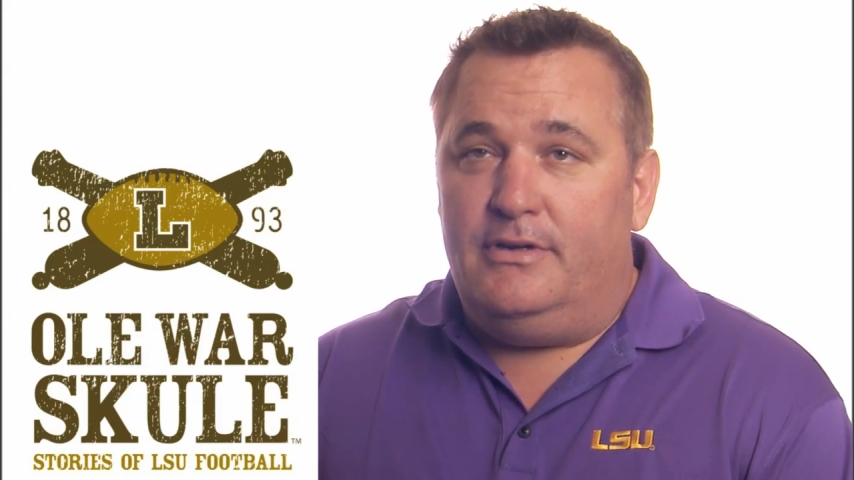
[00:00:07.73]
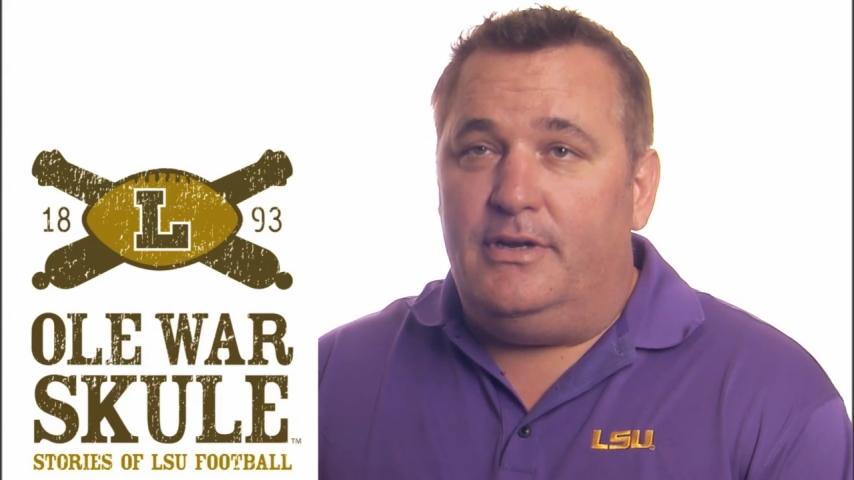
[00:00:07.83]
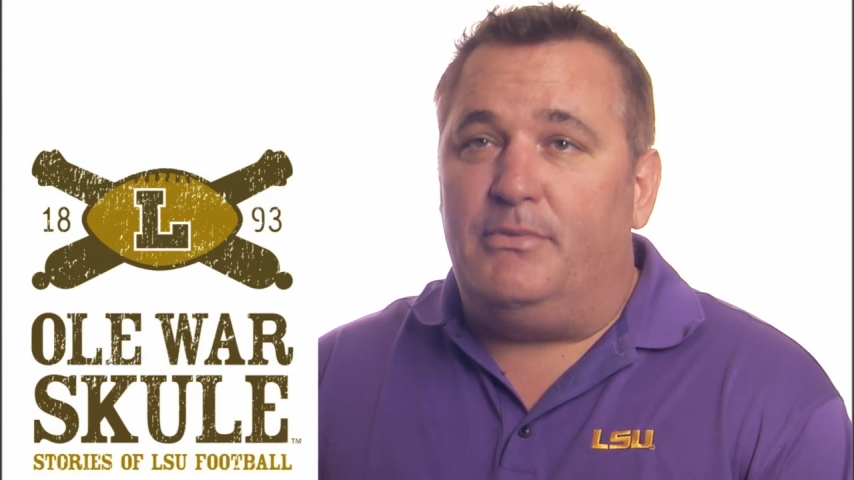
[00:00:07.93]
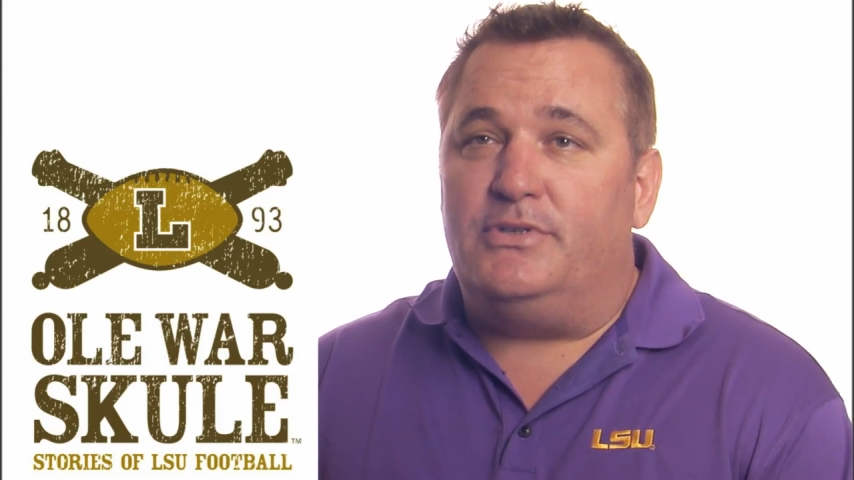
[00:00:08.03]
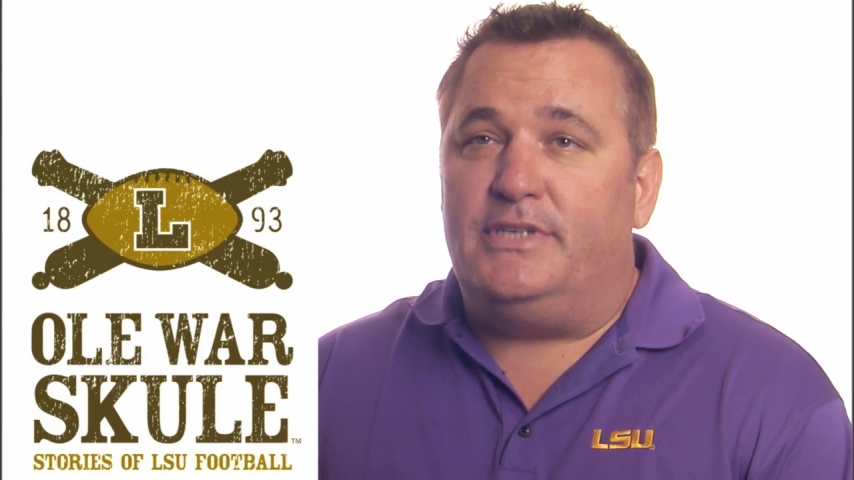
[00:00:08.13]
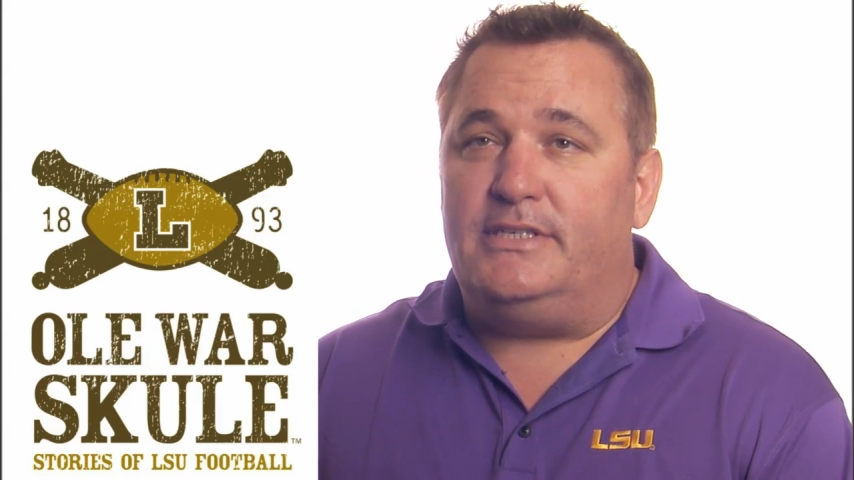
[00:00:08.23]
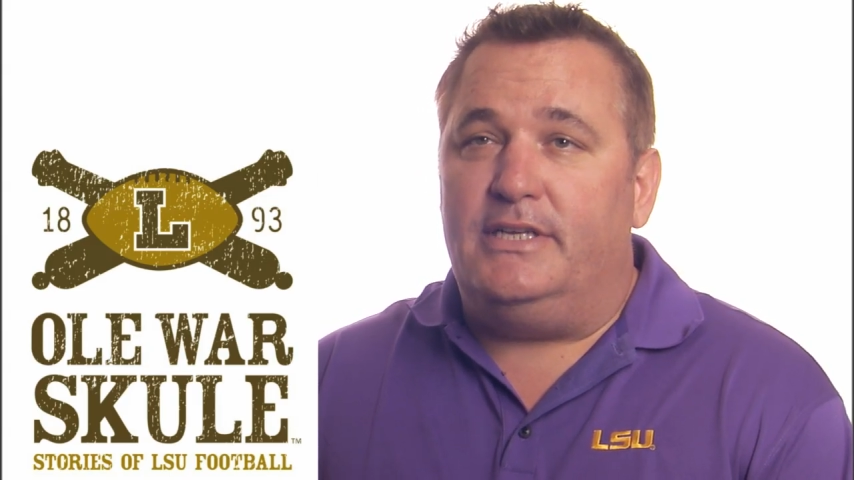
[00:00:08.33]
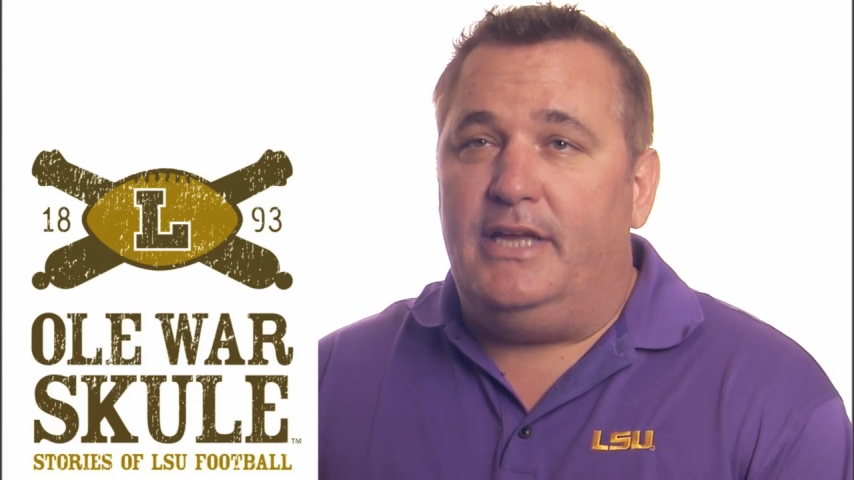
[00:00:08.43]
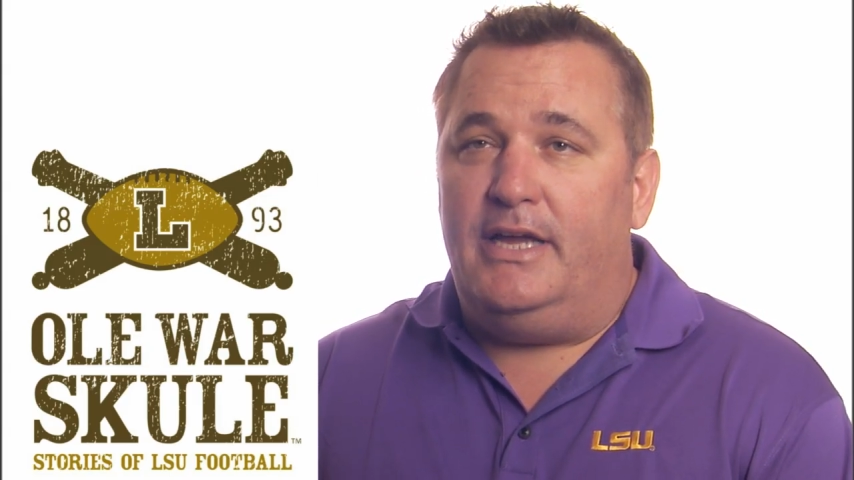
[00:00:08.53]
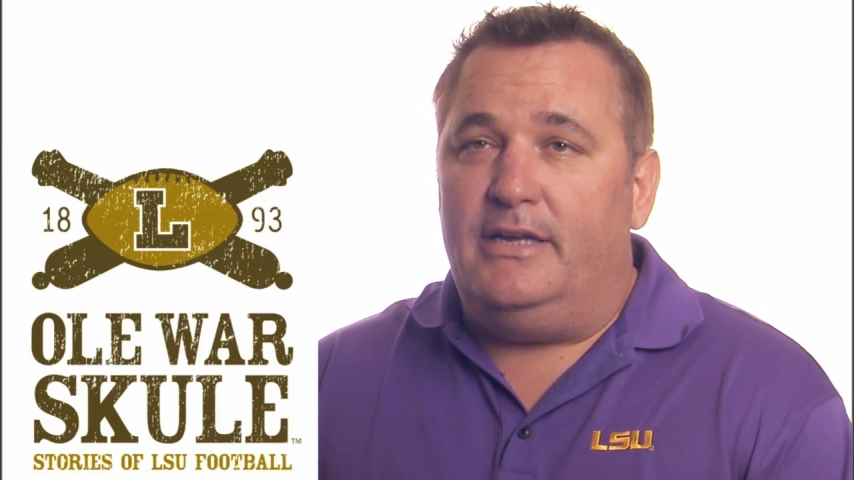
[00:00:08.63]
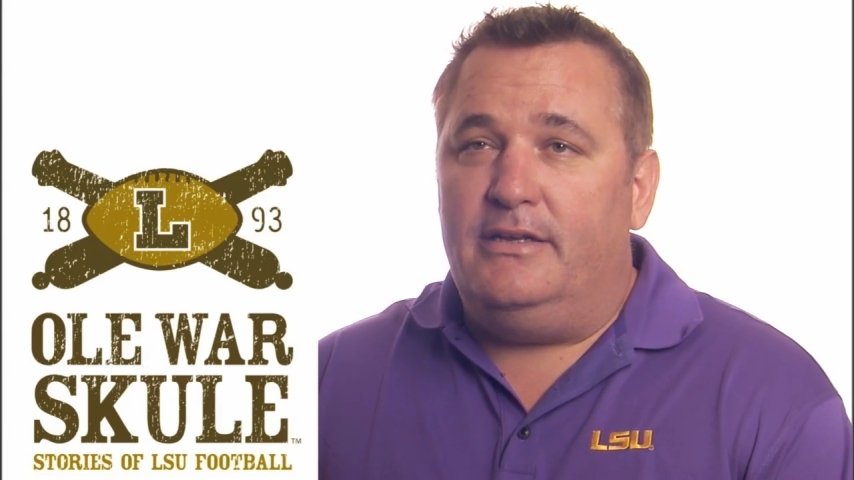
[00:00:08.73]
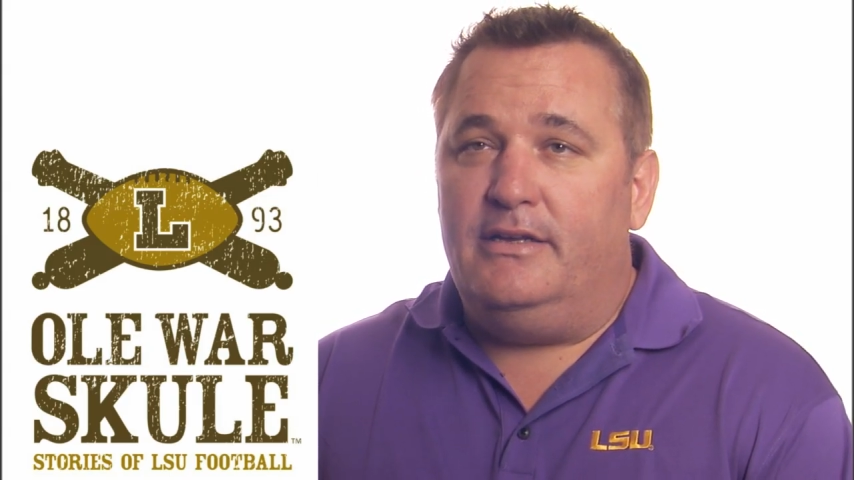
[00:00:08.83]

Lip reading: number 68.